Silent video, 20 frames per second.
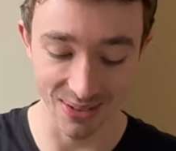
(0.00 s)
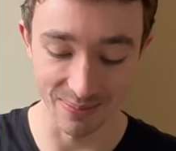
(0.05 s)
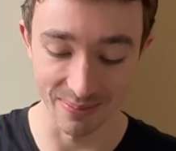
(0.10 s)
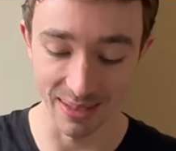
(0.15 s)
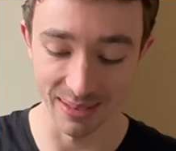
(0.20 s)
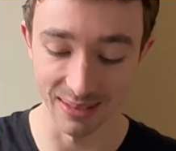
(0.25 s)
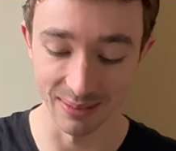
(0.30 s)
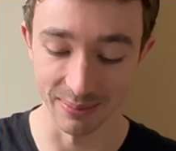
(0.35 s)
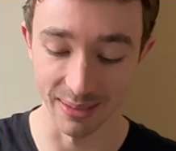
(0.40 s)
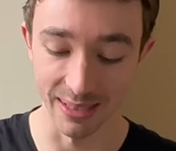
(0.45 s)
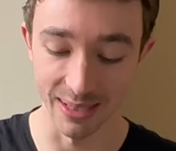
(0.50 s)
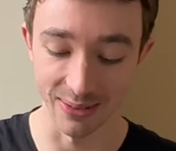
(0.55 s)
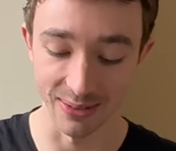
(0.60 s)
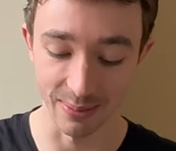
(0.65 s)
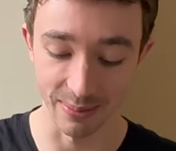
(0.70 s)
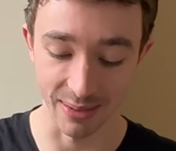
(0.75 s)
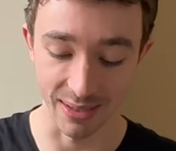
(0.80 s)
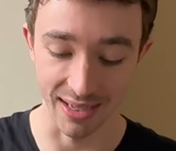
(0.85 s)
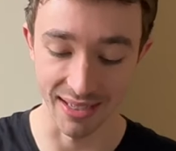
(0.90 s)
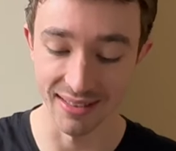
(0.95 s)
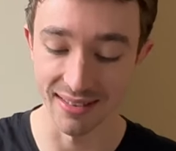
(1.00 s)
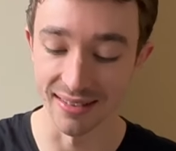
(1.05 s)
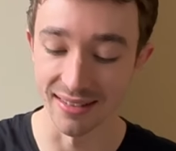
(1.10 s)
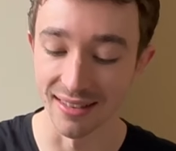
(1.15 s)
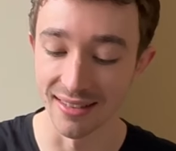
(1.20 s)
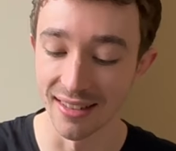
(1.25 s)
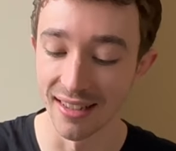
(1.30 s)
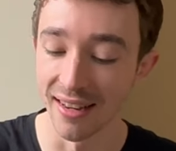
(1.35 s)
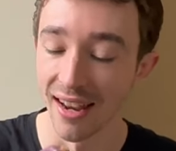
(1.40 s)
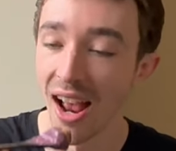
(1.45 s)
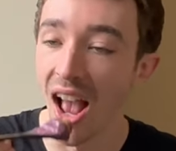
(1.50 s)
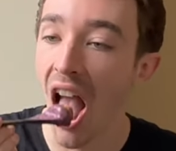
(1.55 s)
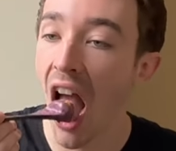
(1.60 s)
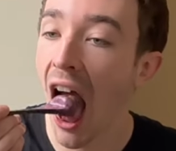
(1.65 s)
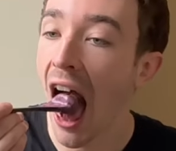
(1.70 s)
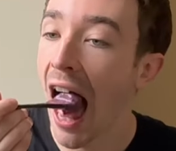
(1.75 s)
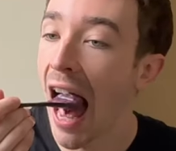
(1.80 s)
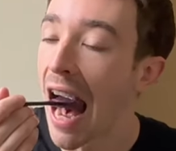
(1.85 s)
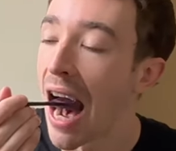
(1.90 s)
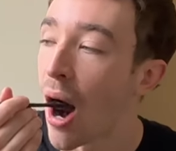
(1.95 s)
melted by now because I put ice in this, didn't
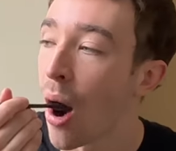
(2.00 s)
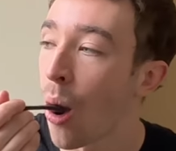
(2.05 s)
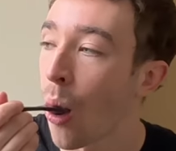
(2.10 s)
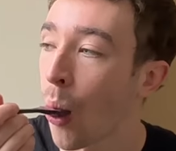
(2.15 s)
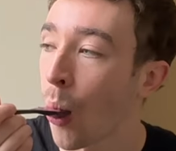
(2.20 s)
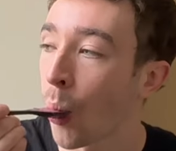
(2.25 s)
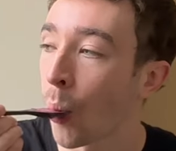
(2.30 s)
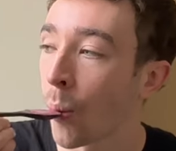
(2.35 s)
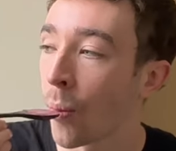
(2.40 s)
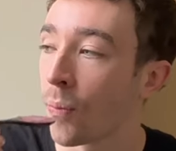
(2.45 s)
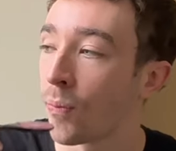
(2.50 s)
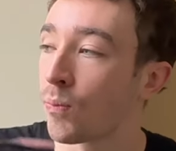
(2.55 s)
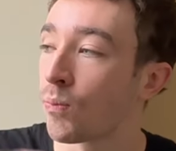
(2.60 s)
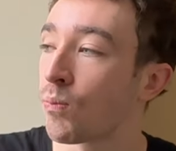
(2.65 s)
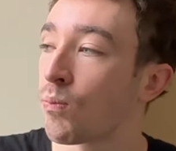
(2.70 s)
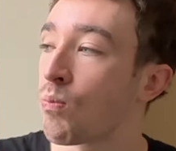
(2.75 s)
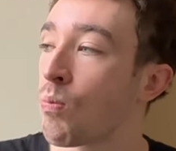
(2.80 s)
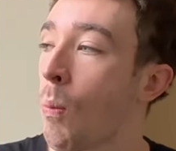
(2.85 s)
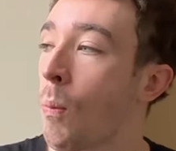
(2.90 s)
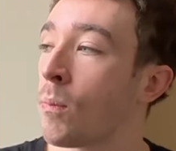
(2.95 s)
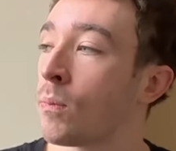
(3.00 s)
I?